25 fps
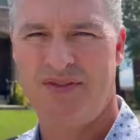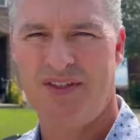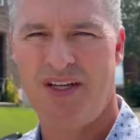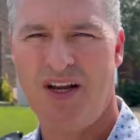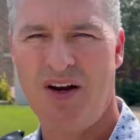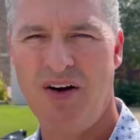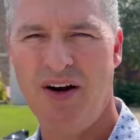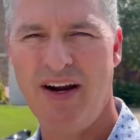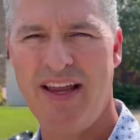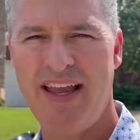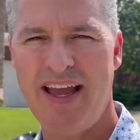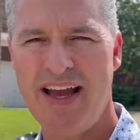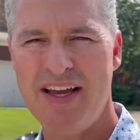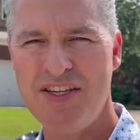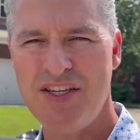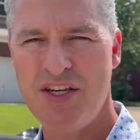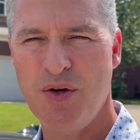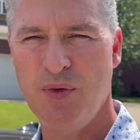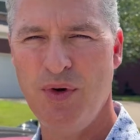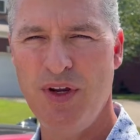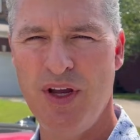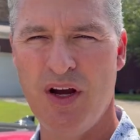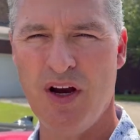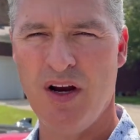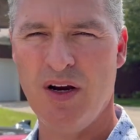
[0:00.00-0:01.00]
All right, guys, here
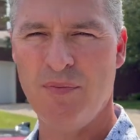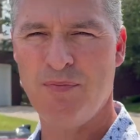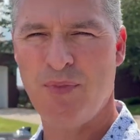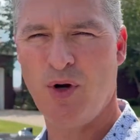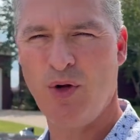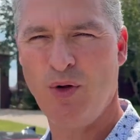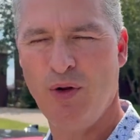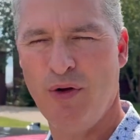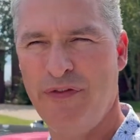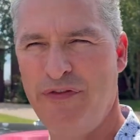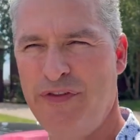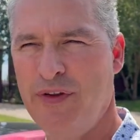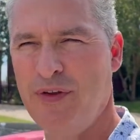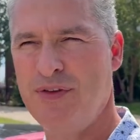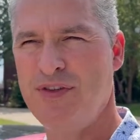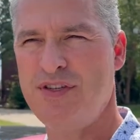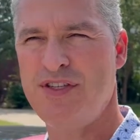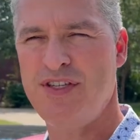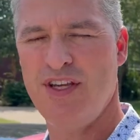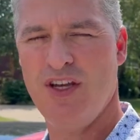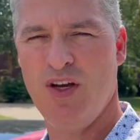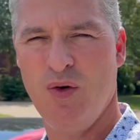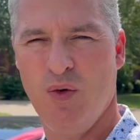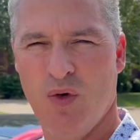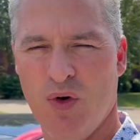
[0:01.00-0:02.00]
we are, Polo Fields
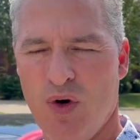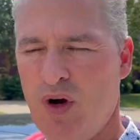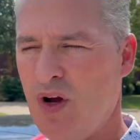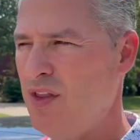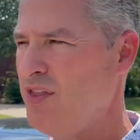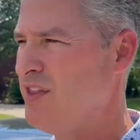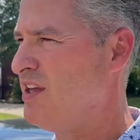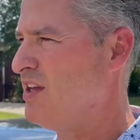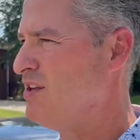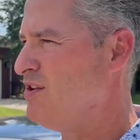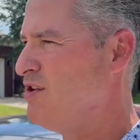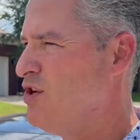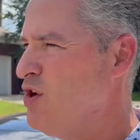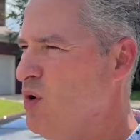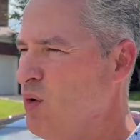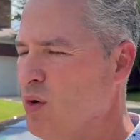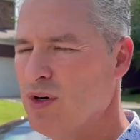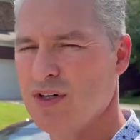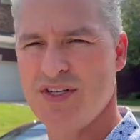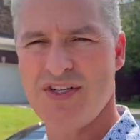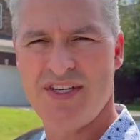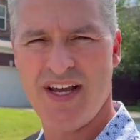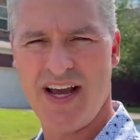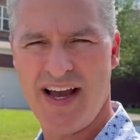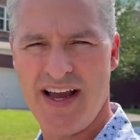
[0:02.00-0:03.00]
still. We're on the newer
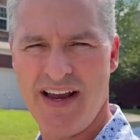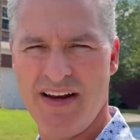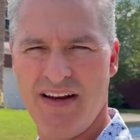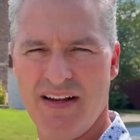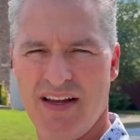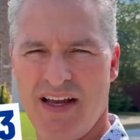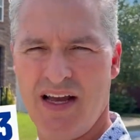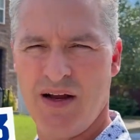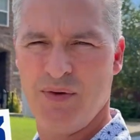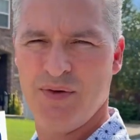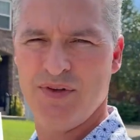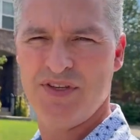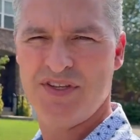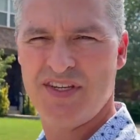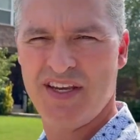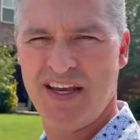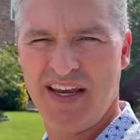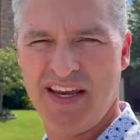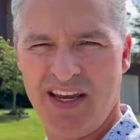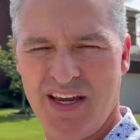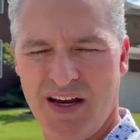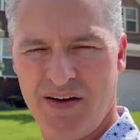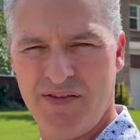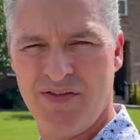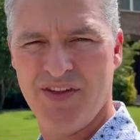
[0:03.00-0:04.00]
side, I would
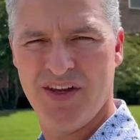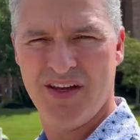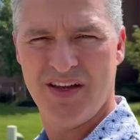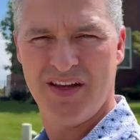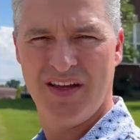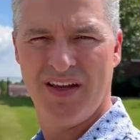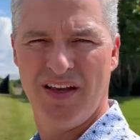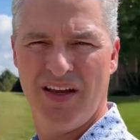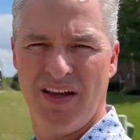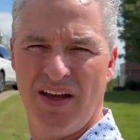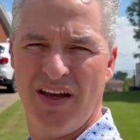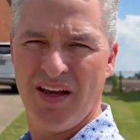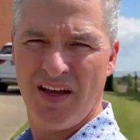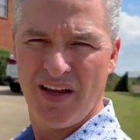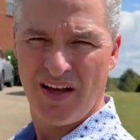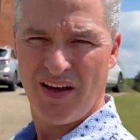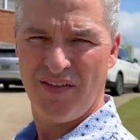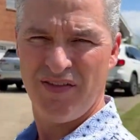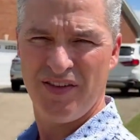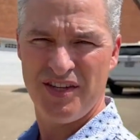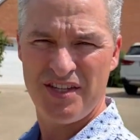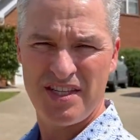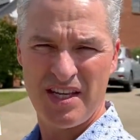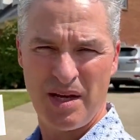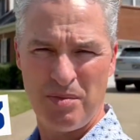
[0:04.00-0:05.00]
say, of the of
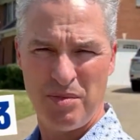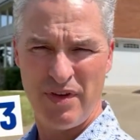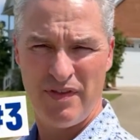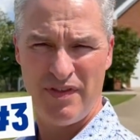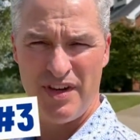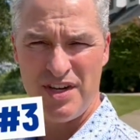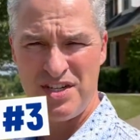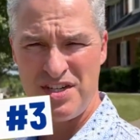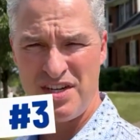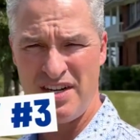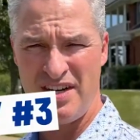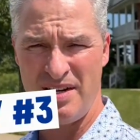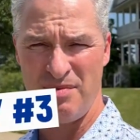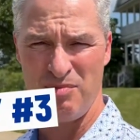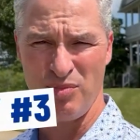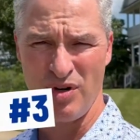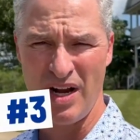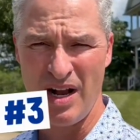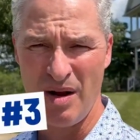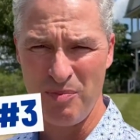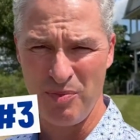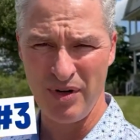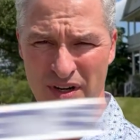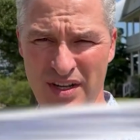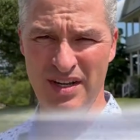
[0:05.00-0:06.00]
the subdivision, and
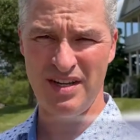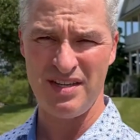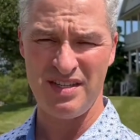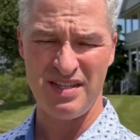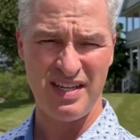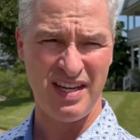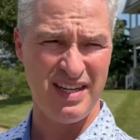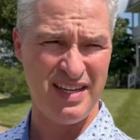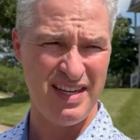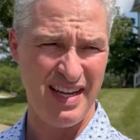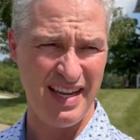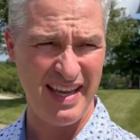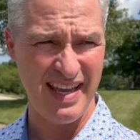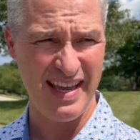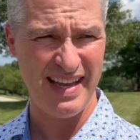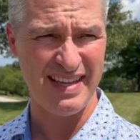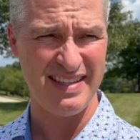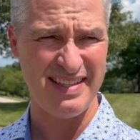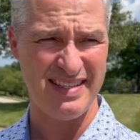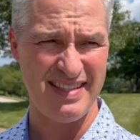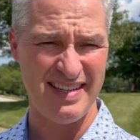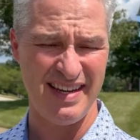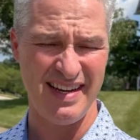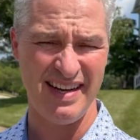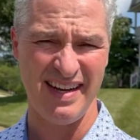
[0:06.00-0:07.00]
properties tend to
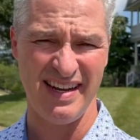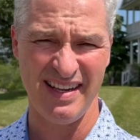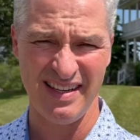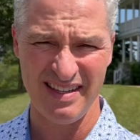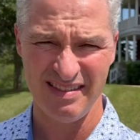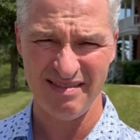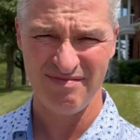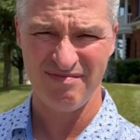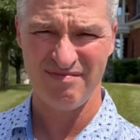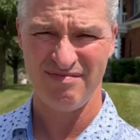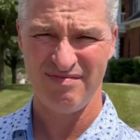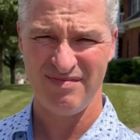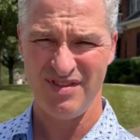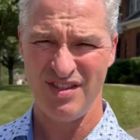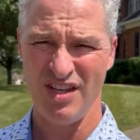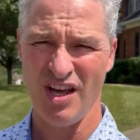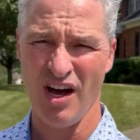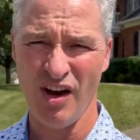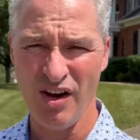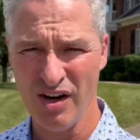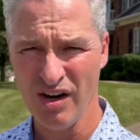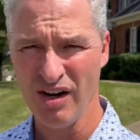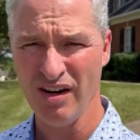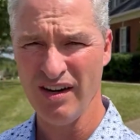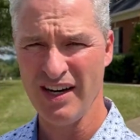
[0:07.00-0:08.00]
get uh,
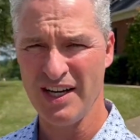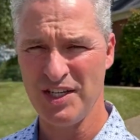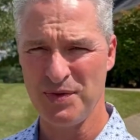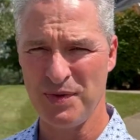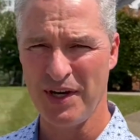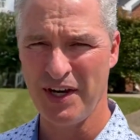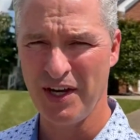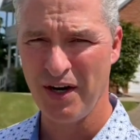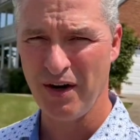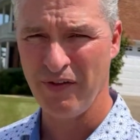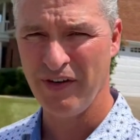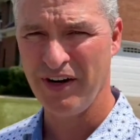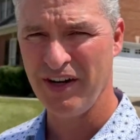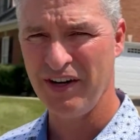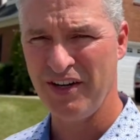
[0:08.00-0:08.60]
younger as we get over here.